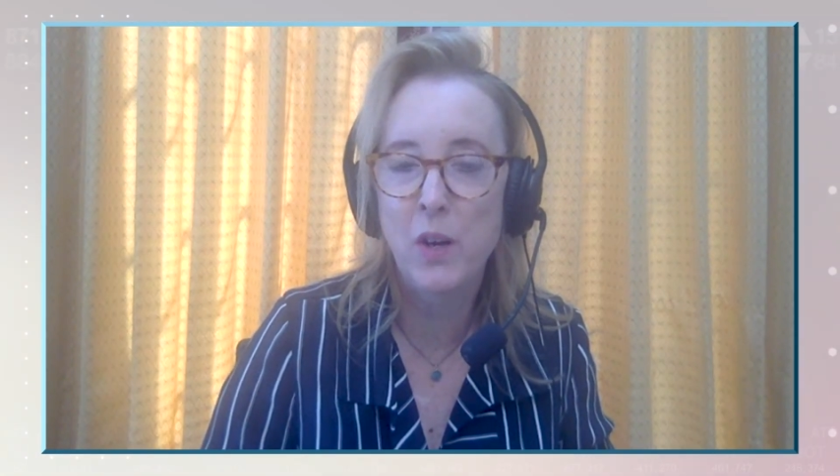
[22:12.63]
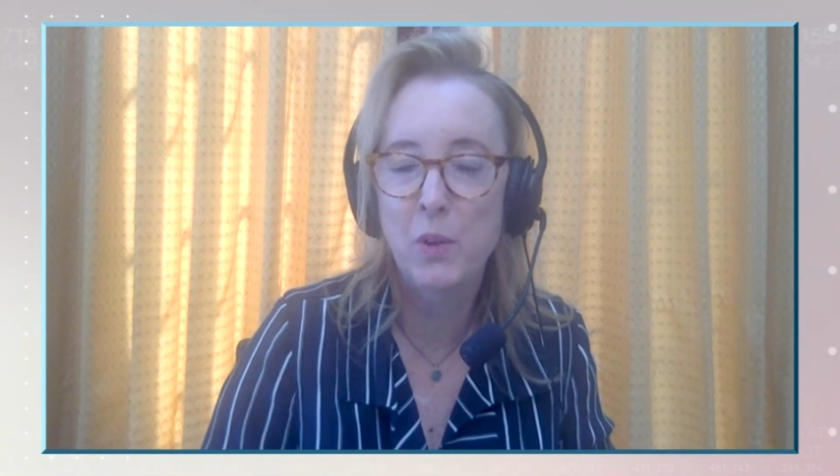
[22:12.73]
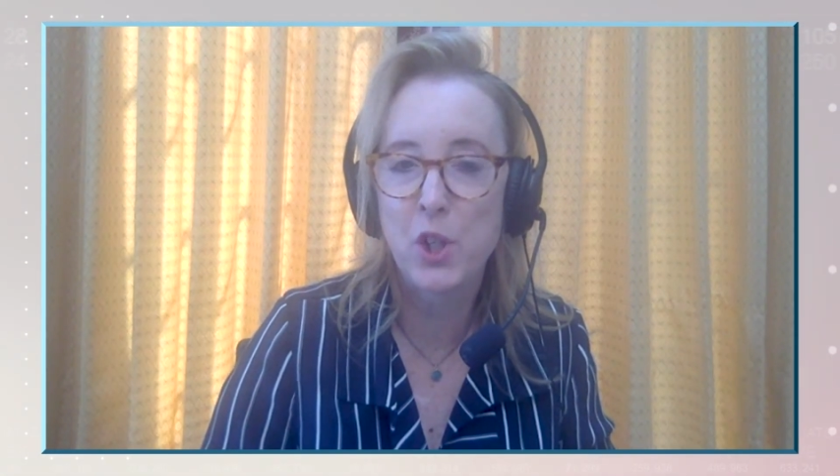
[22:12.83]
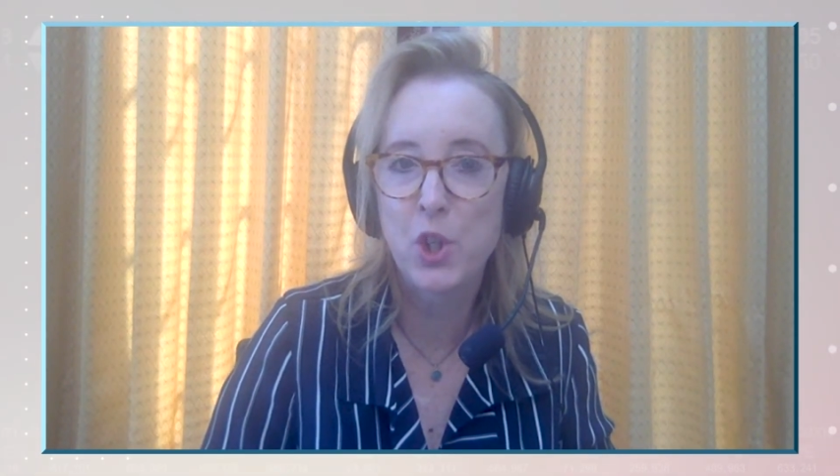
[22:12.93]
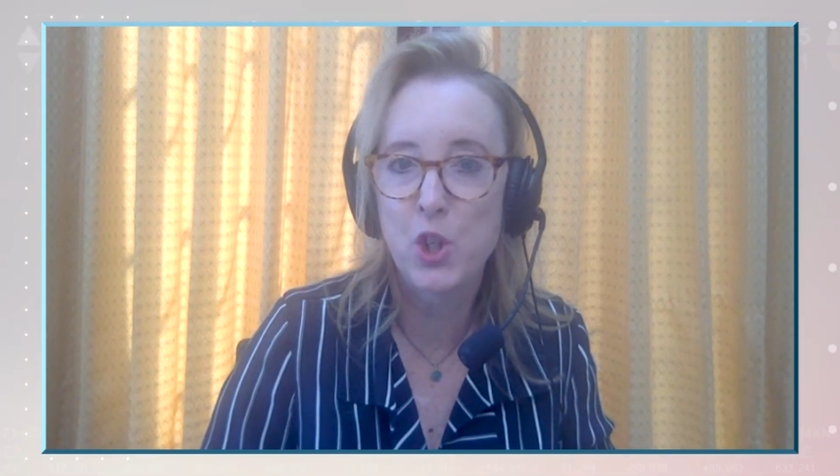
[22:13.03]
I
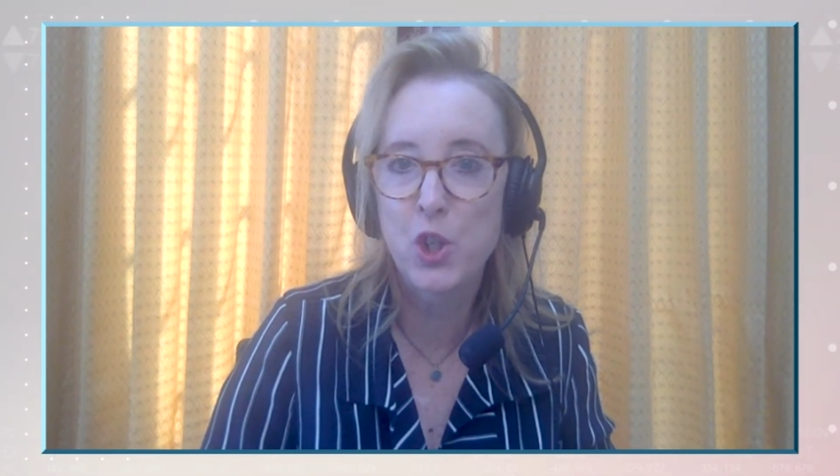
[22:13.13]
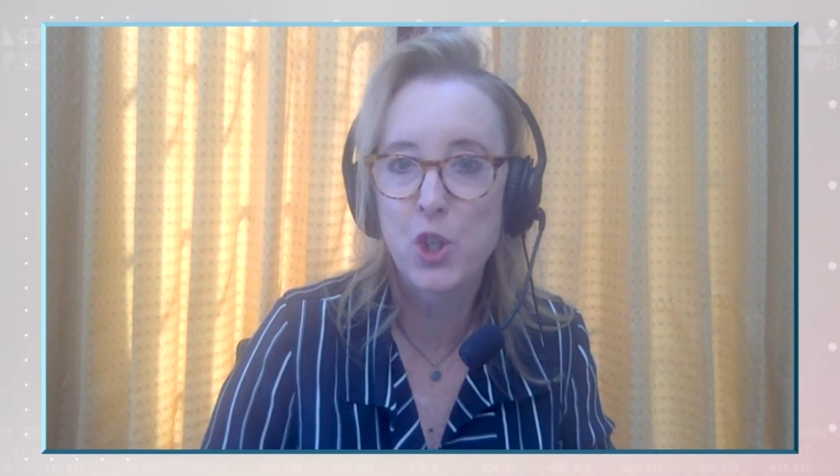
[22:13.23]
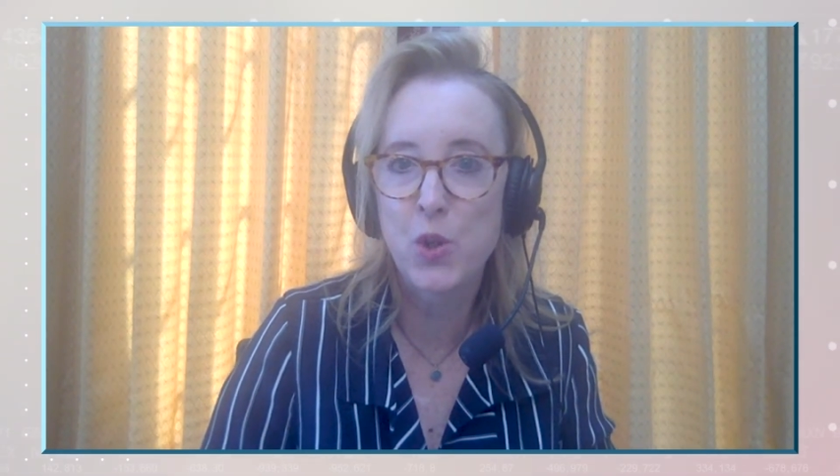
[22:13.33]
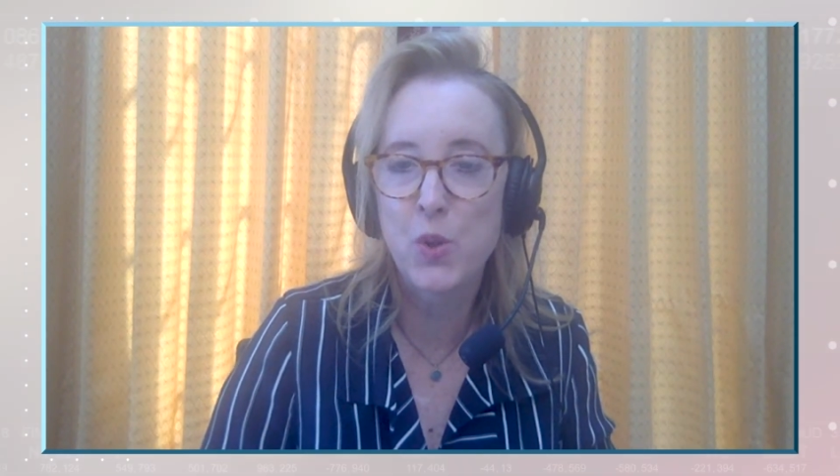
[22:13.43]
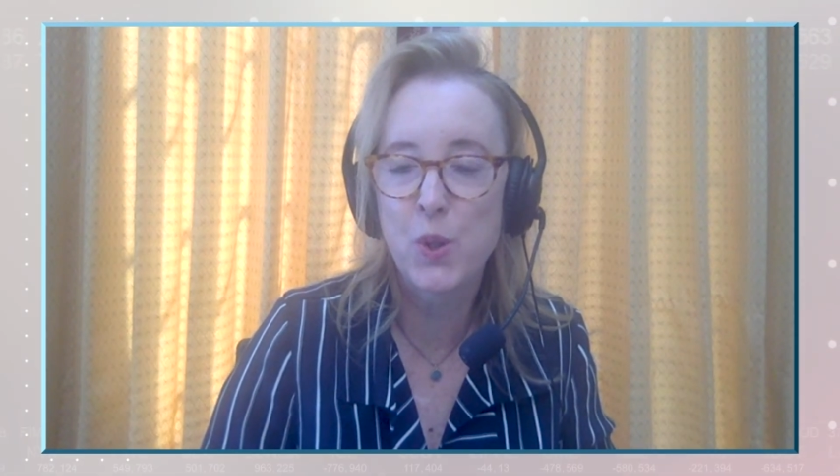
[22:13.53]
would
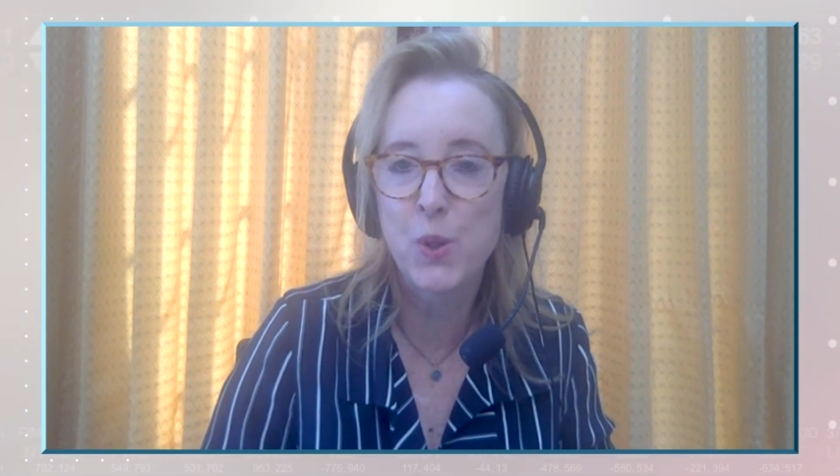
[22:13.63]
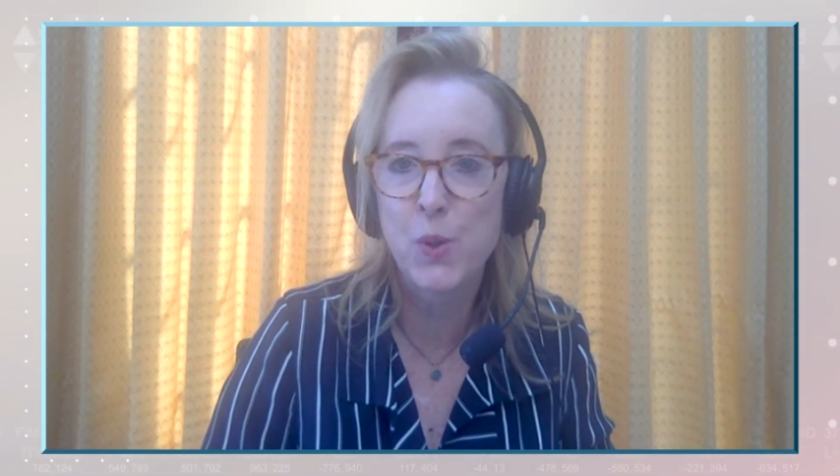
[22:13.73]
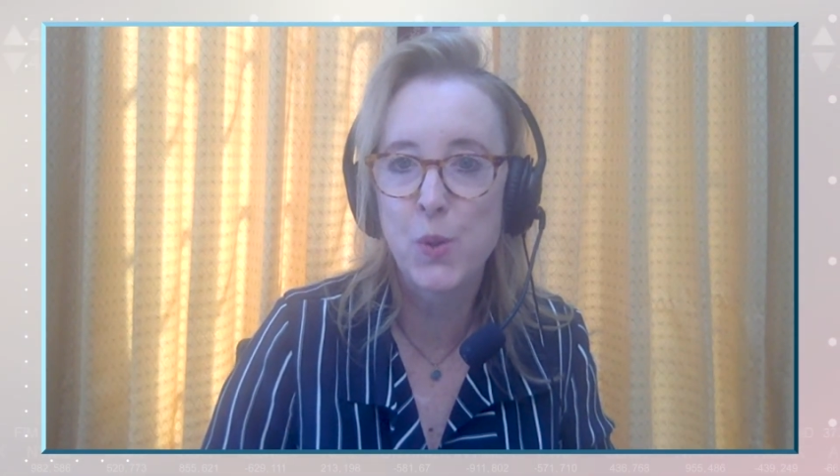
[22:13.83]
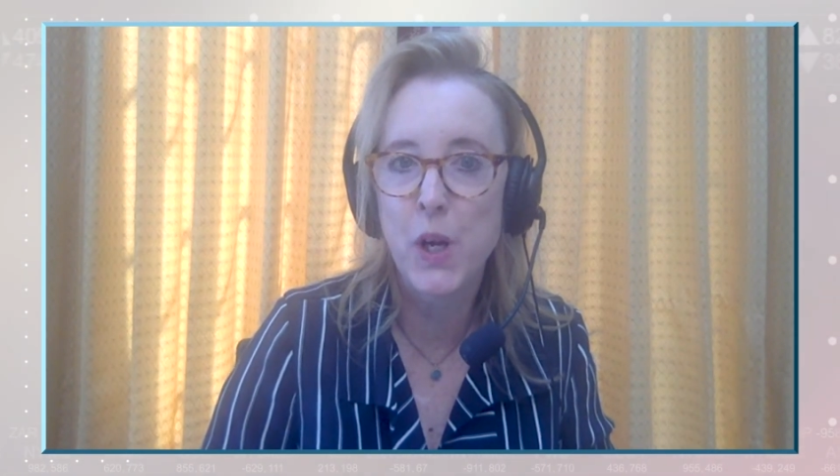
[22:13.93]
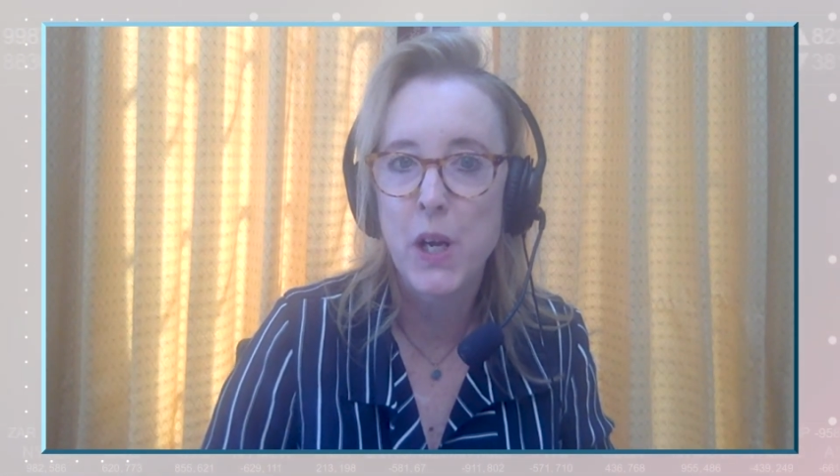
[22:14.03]
urge you
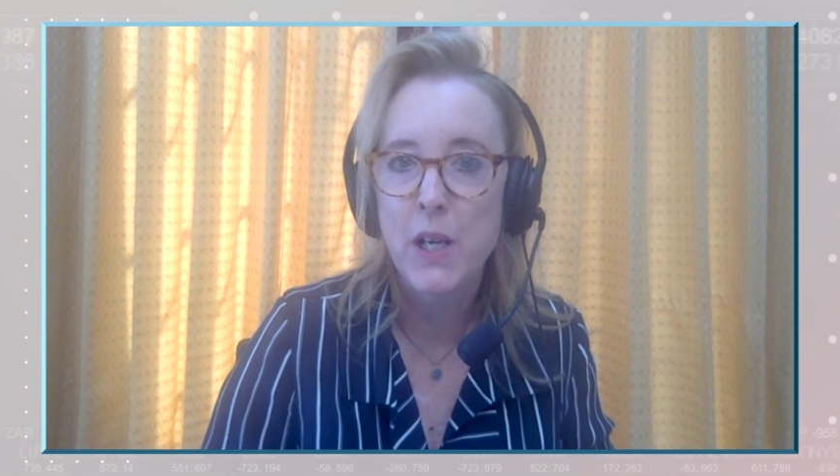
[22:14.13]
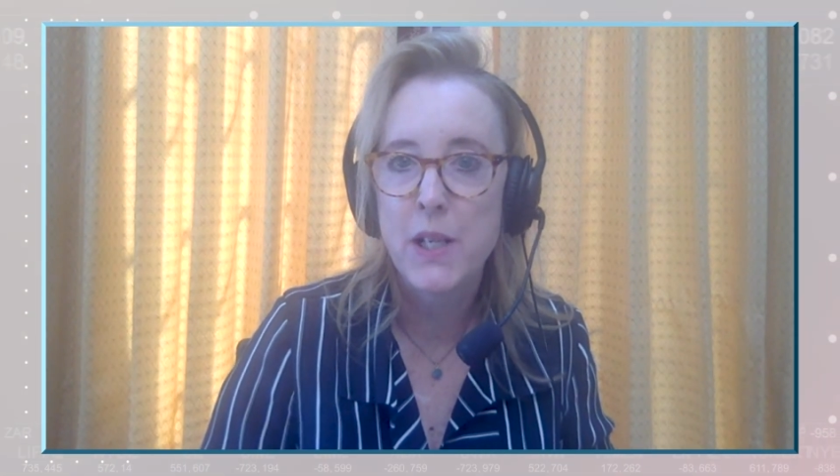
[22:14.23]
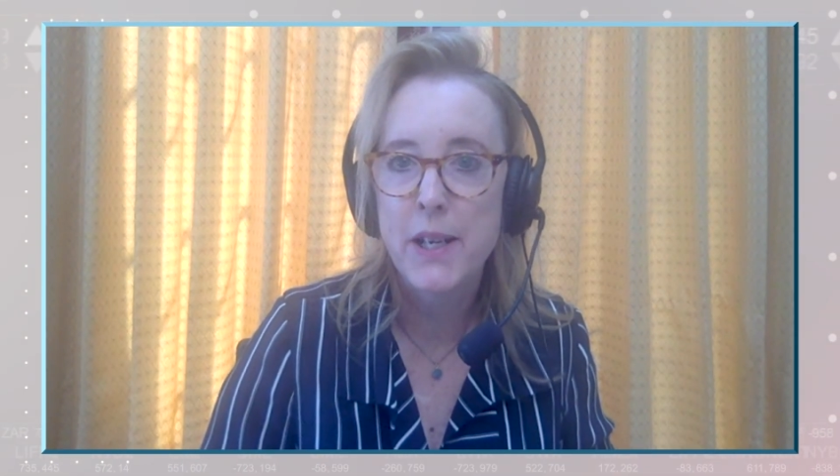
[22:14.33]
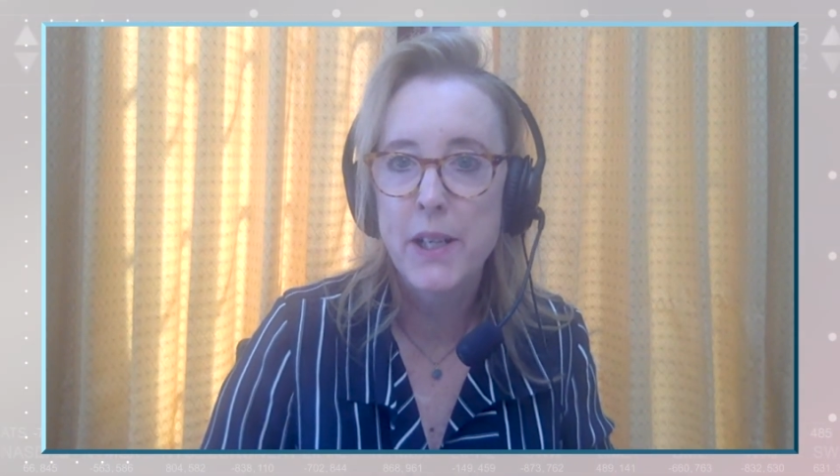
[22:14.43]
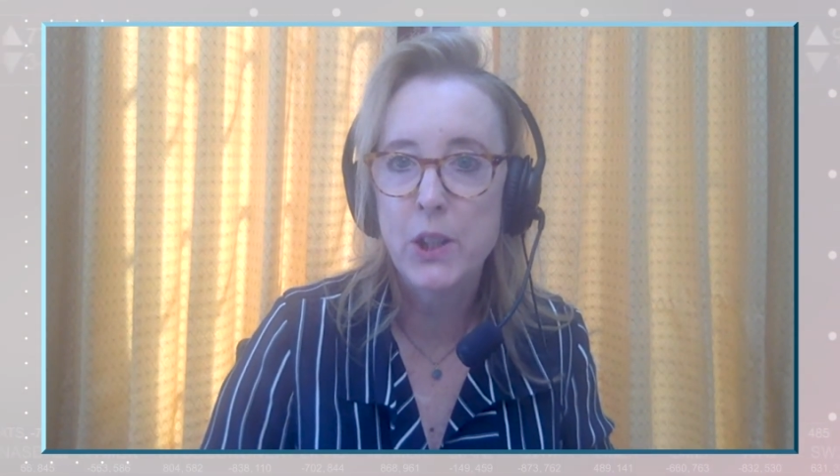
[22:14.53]
to
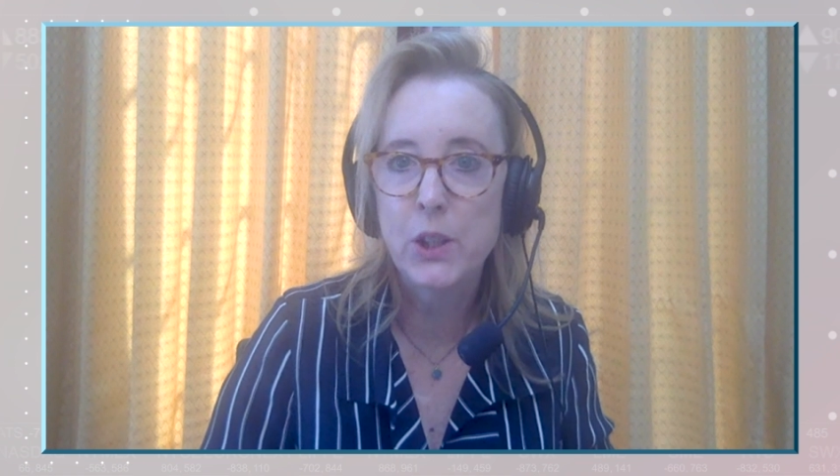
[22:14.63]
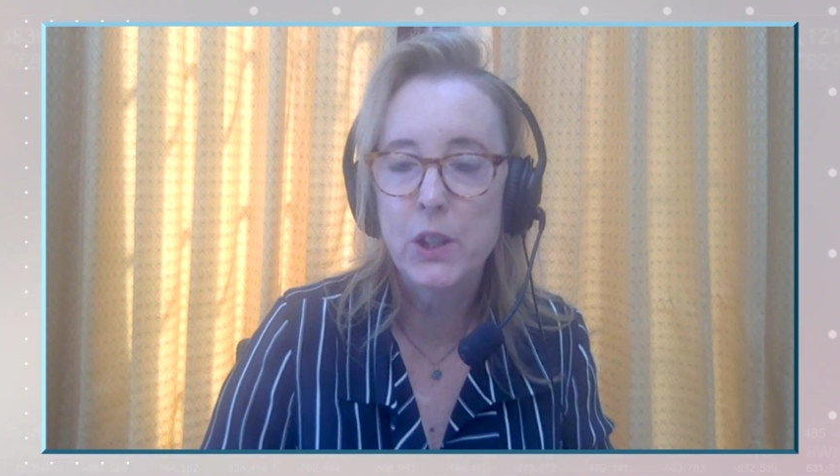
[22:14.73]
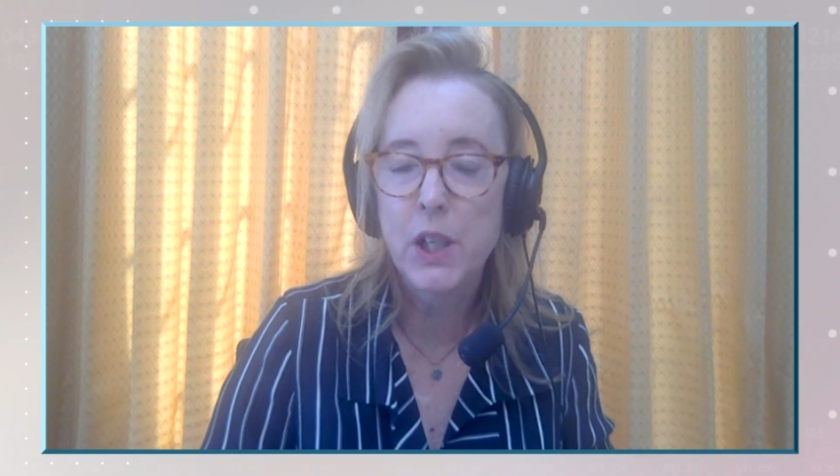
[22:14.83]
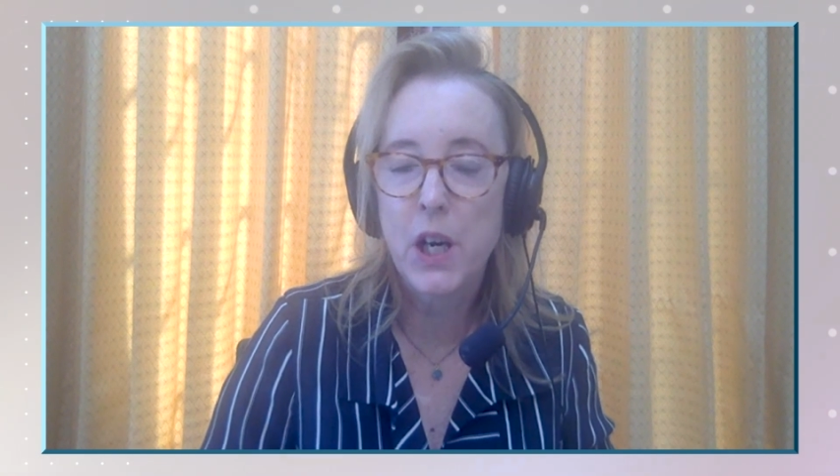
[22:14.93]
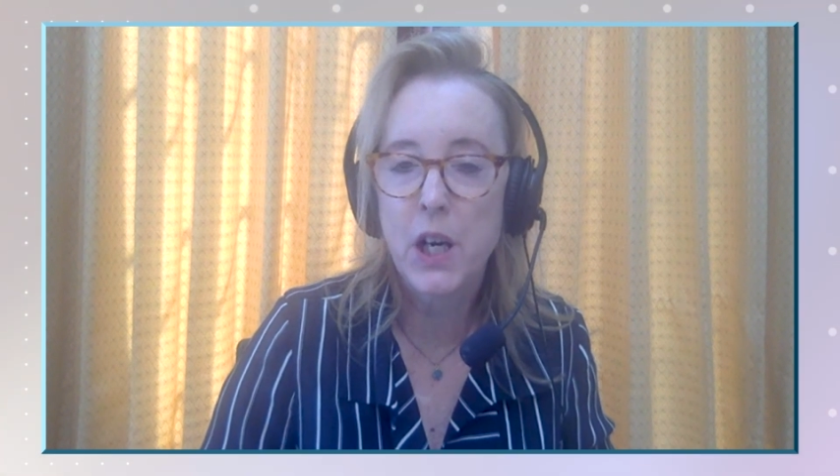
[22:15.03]
take a look.